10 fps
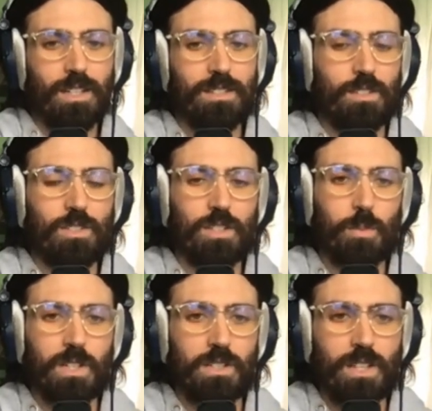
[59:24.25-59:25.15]
is it
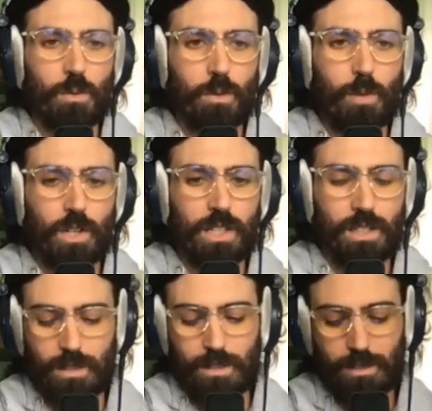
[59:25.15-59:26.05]
just because they were
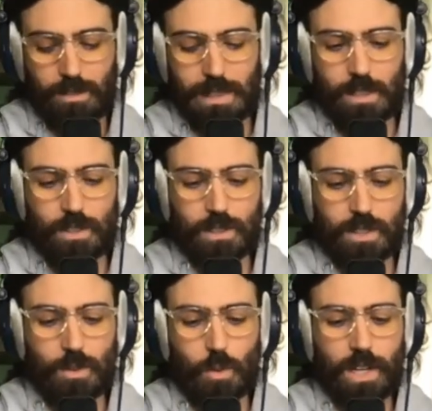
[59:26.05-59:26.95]
market
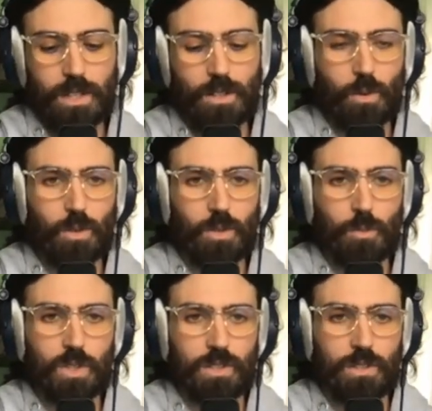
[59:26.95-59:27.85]
leaders in a way,
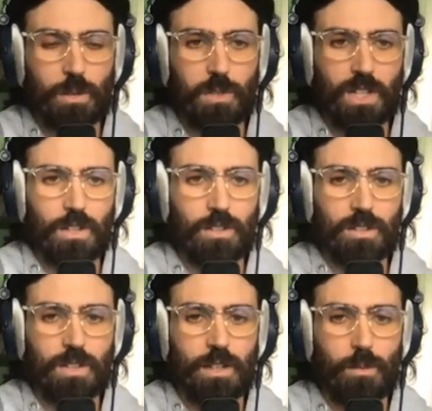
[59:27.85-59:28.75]
or was there something
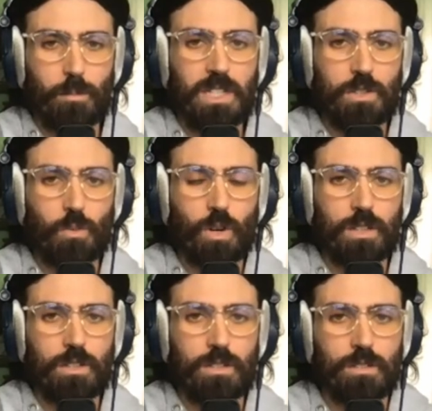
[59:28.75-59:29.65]
else that made you want
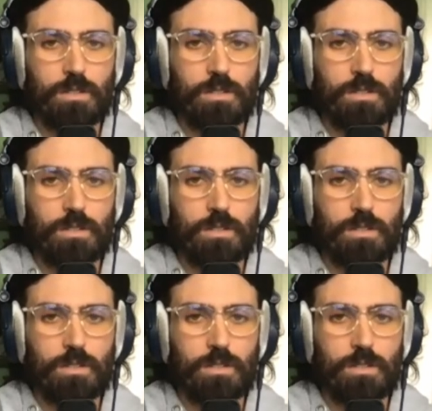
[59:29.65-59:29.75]
to?